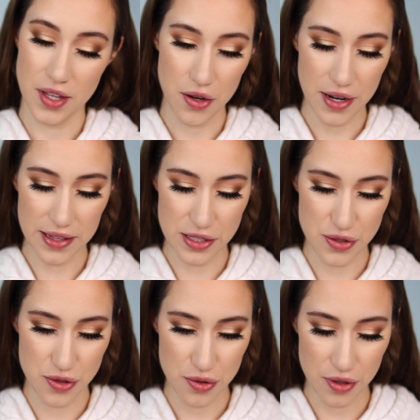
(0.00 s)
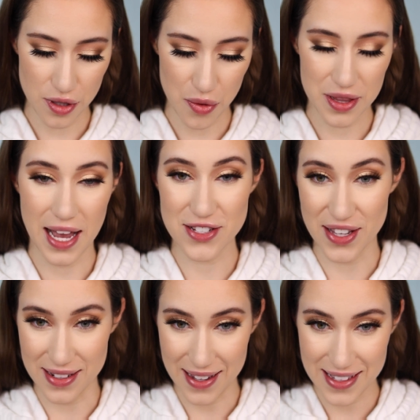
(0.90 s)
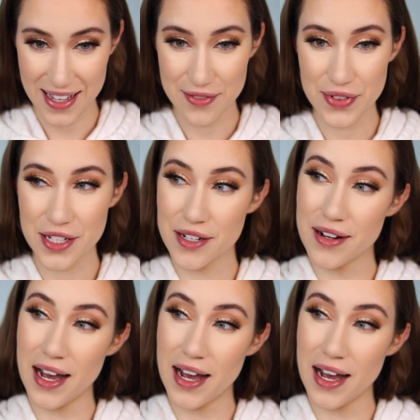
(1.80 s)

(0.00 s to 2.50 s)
All right, let's do the lower lash line. I can't figure